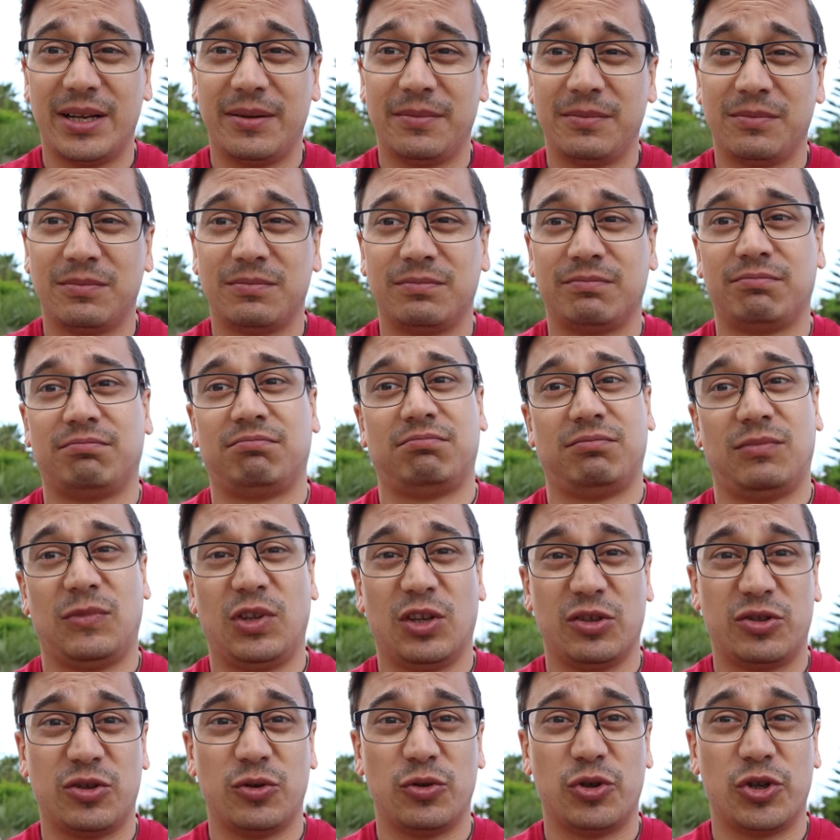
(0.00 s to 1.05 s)

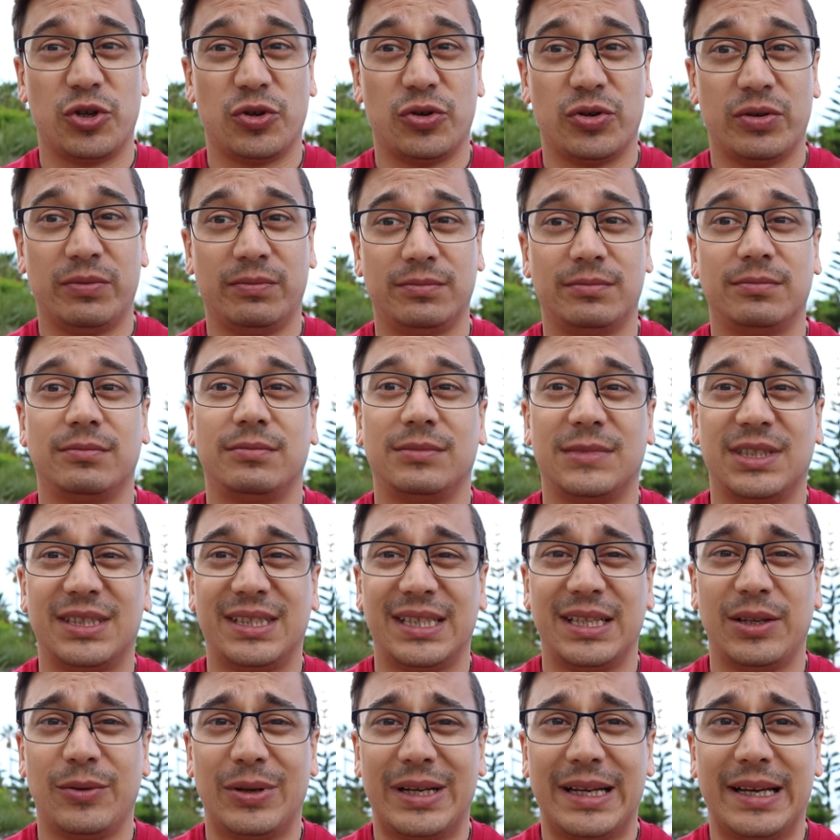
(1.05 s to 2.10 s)
Not too sure.
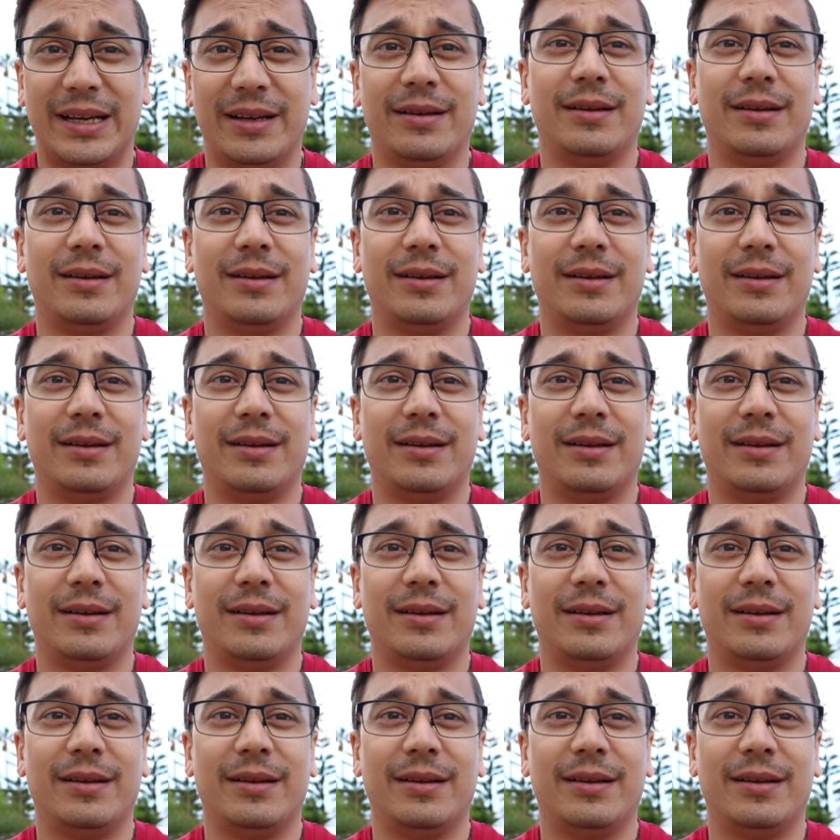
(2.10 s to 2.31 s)
See you in there.